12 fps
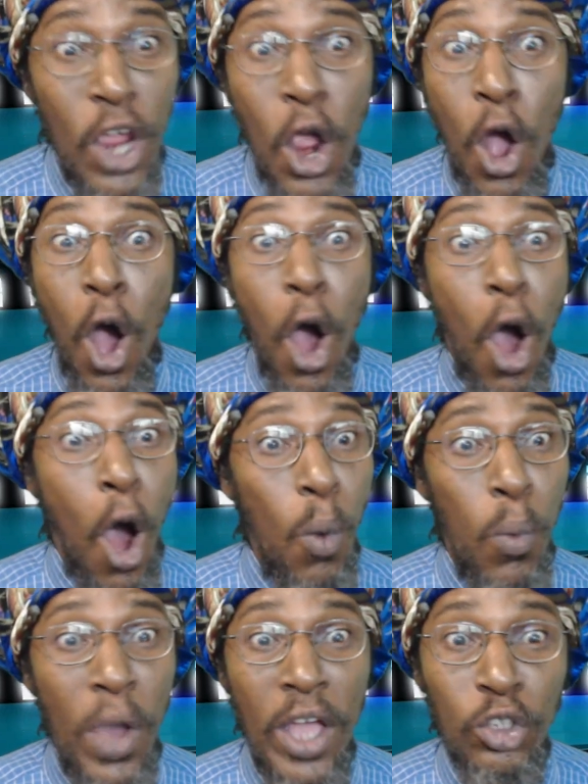there
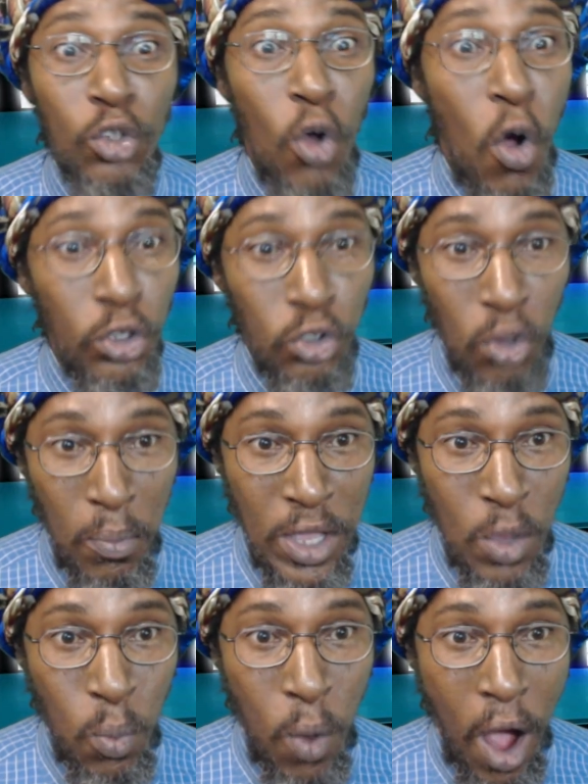always going to
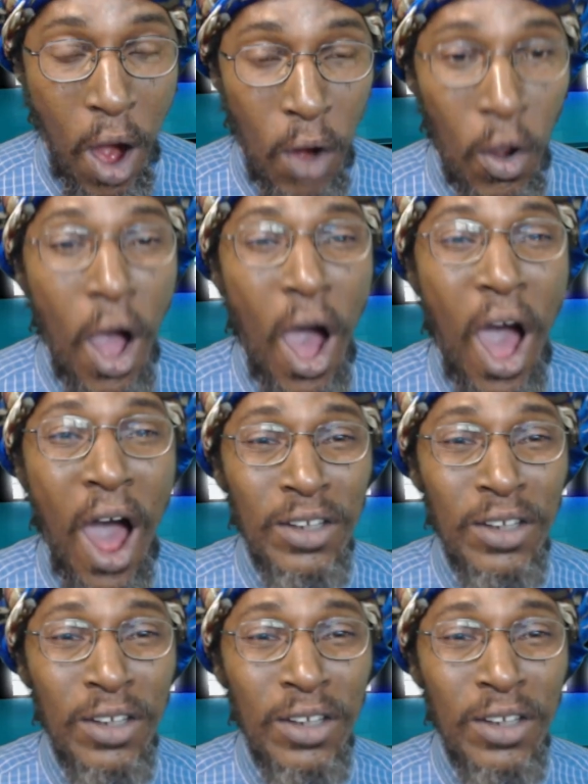be war.